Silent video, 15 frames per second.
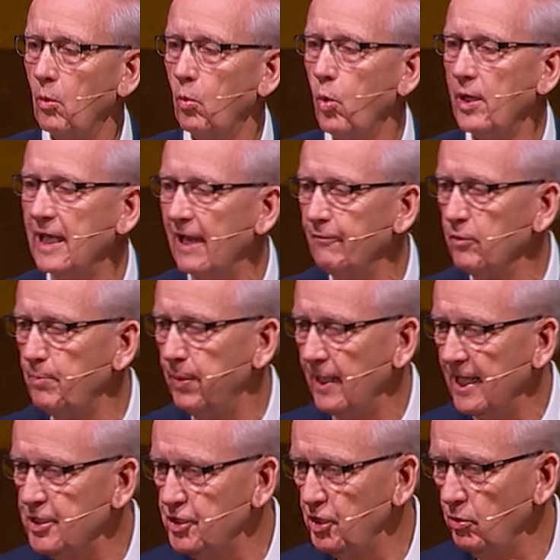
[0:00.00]
Whatever
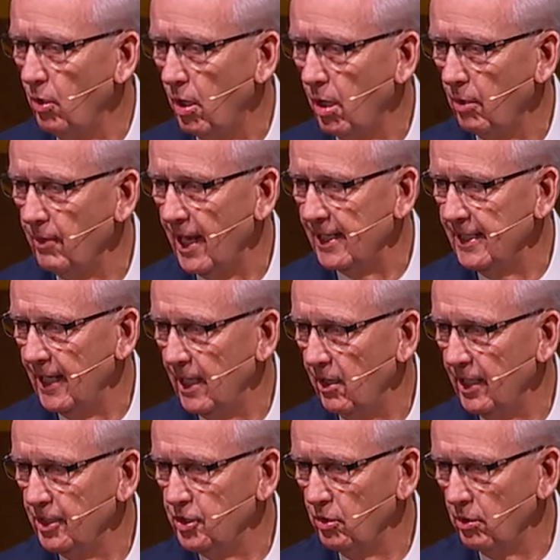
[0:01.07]
place you are right now
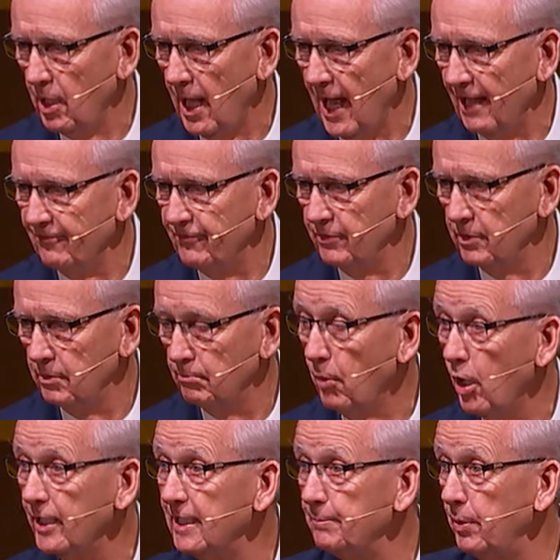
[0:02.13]
in your life,
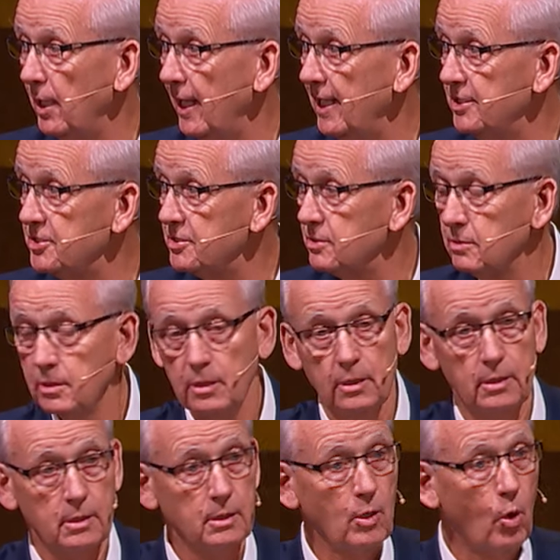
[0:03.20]
marketplace,
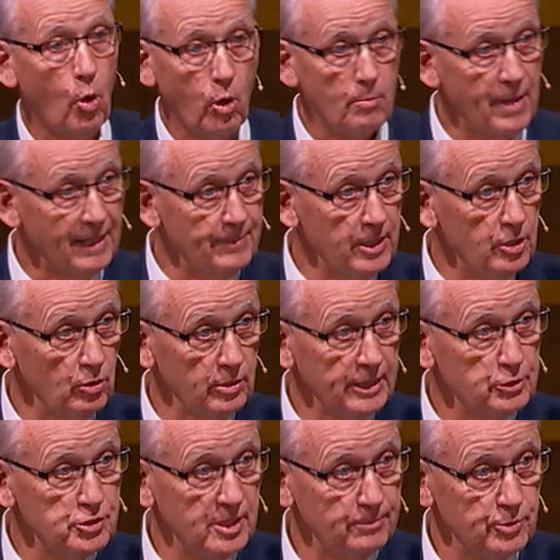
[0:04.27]
or maybe your
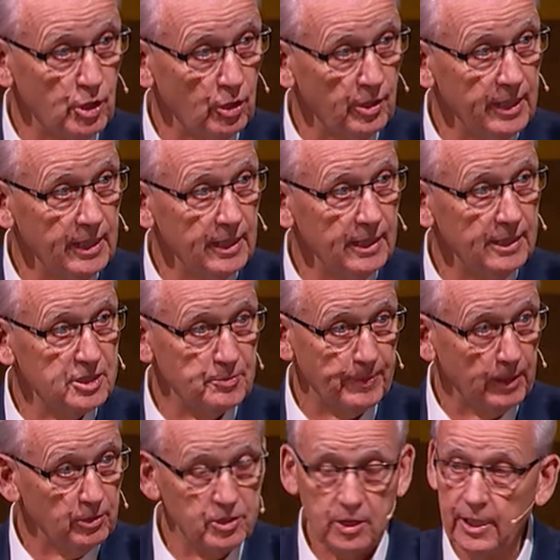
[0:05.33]
leadership journey
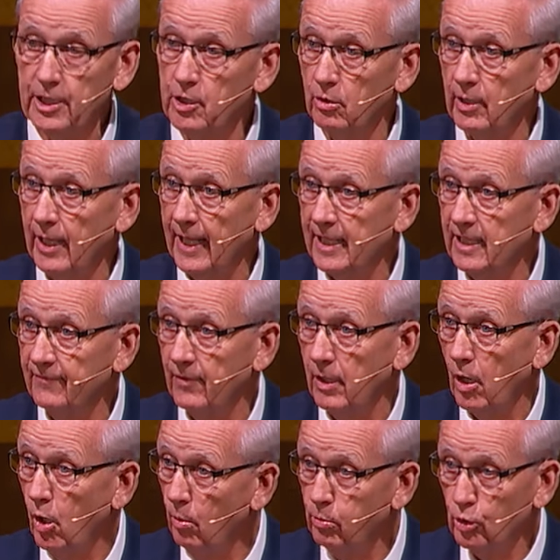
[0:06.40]
spiritually, you're ahead of a
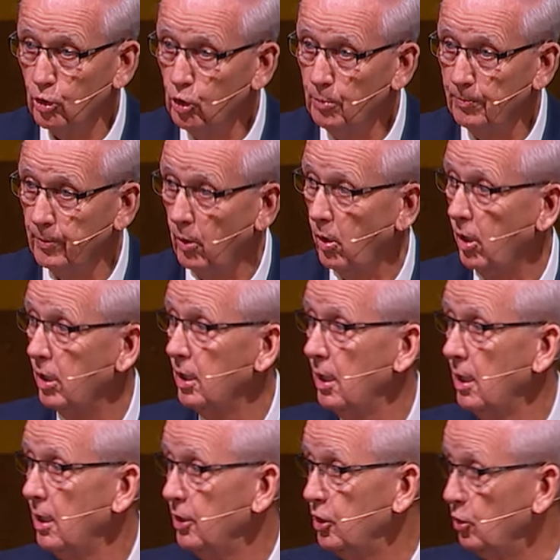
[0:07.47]
home group, or
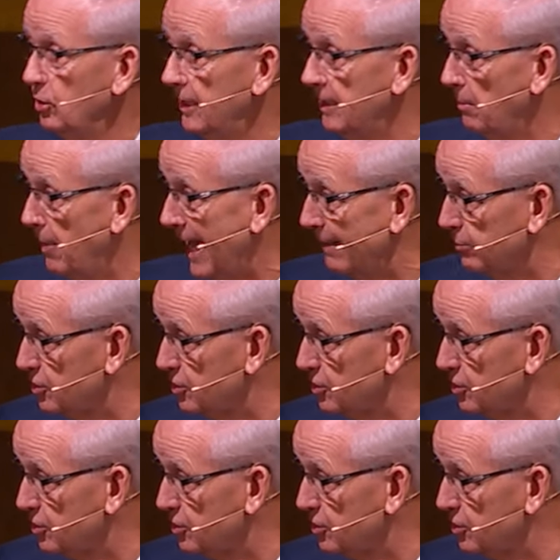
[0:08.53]
you lead a Bible